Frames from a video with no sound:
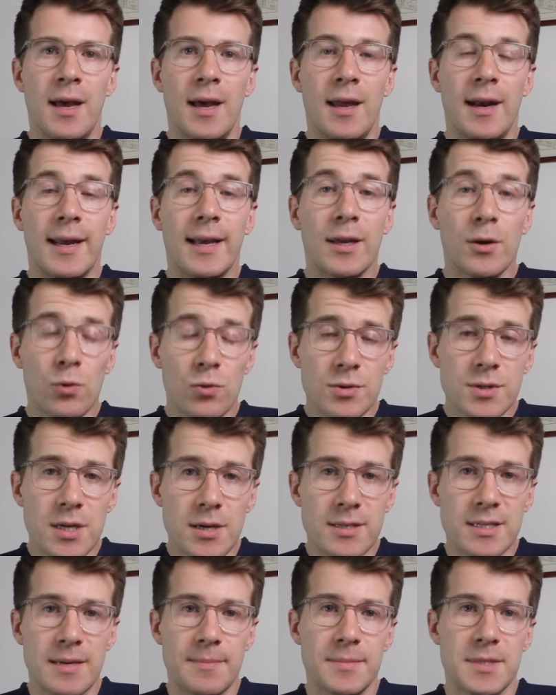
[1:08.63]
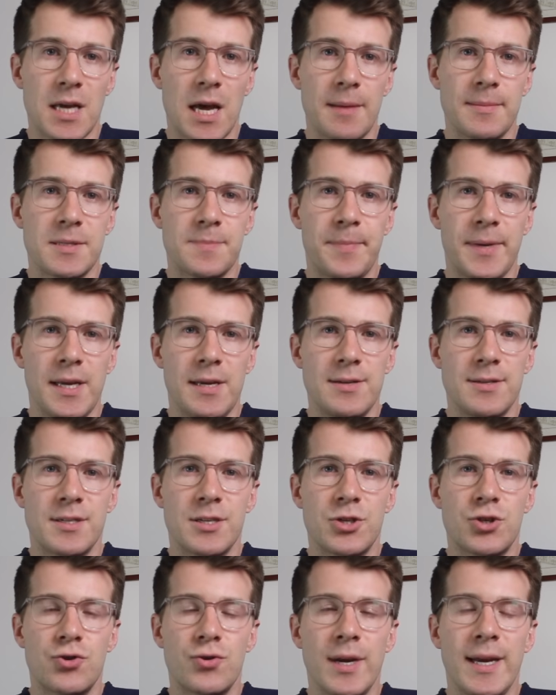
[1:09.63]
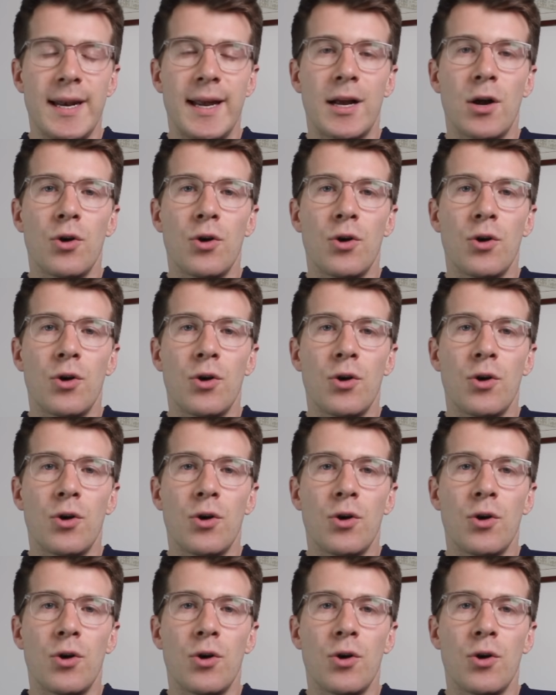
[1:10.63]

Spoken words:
And it can also sometimes be used to treat a